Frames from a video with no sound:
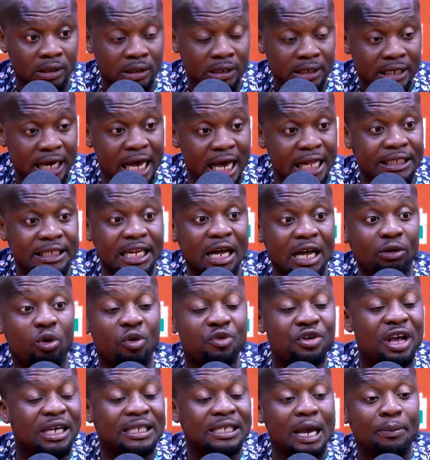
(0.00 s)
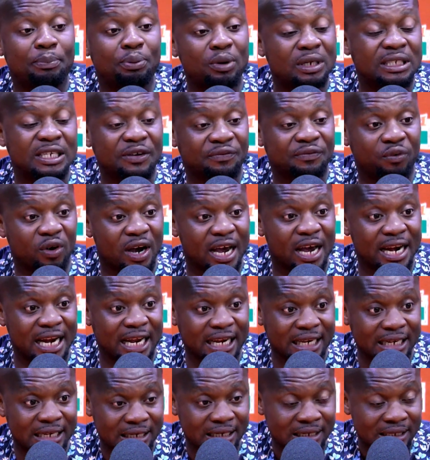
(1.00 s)
It's a cool yes a pretty for a
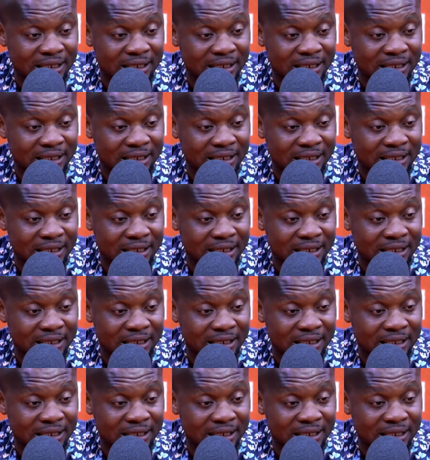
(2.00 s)
day.